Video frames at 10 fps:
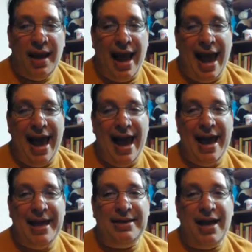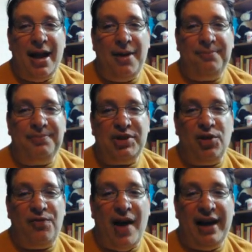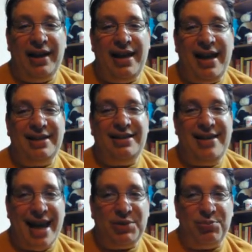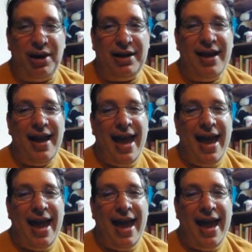And so finally he gets desperate,